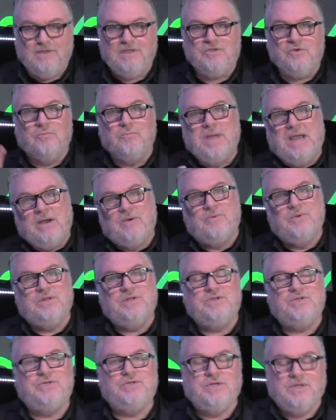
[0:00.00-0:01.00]
in your
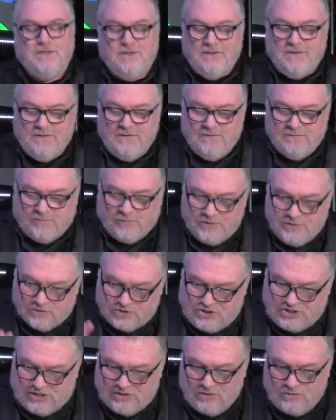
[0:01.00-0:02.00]
marriage, for your
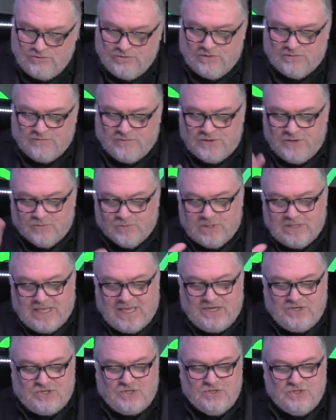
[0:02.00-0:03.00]
children, for your
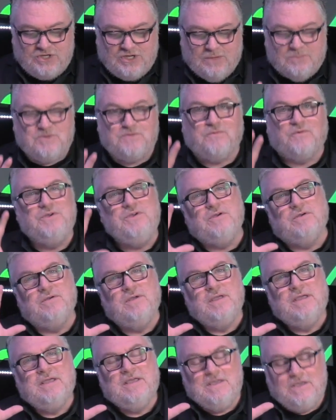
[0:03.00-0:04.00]
relationships, for your
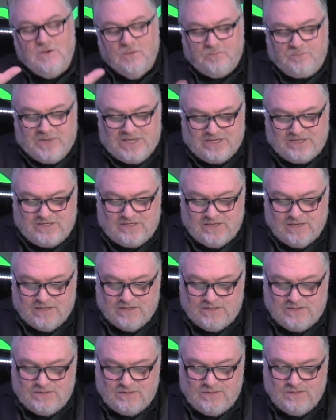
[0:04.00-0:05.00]

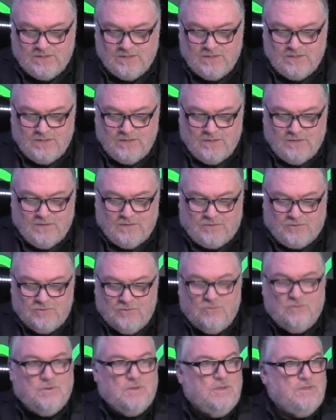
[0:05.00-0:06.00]
business.
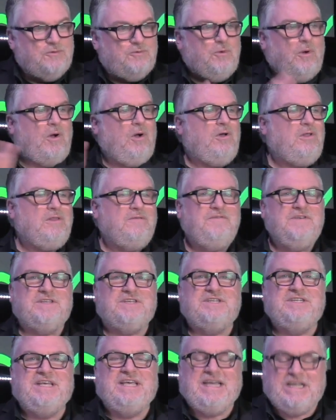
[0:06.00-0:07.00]
Through all of
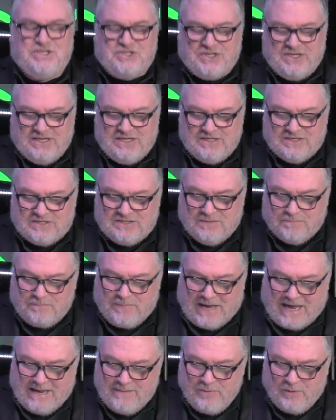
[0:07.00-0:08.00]
its teachings, the
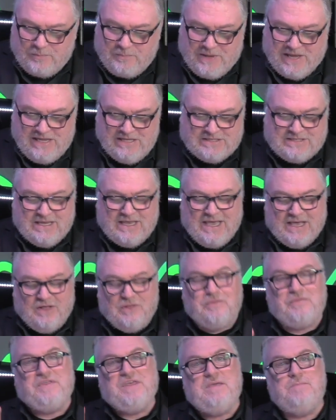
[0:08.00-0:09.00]
Bible paints a
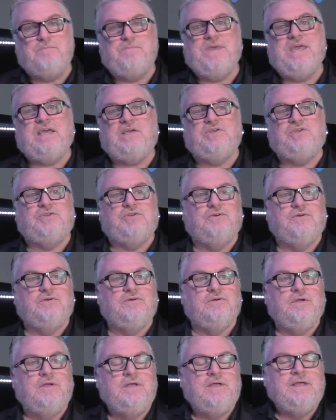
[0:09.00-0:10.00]
healthy
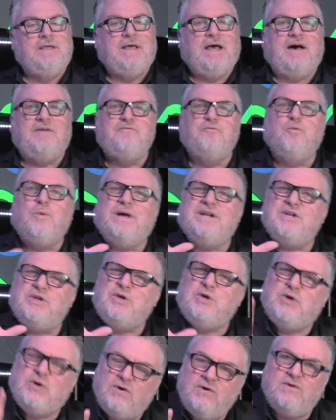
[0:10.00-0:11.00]
picture of
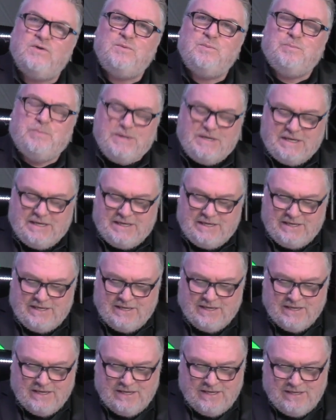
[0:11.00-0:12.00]
what could
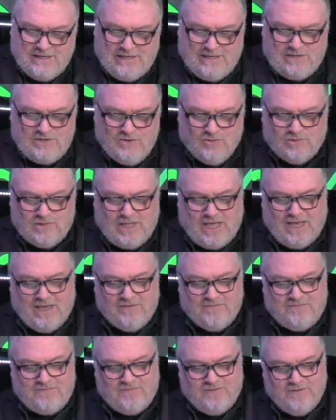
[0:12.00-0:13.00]
be in your
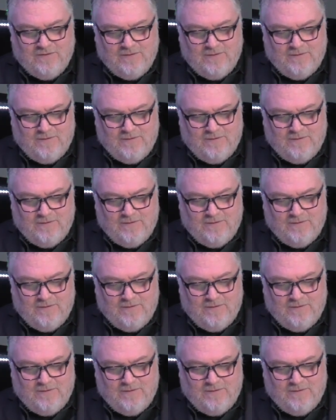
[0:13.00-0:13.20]
life,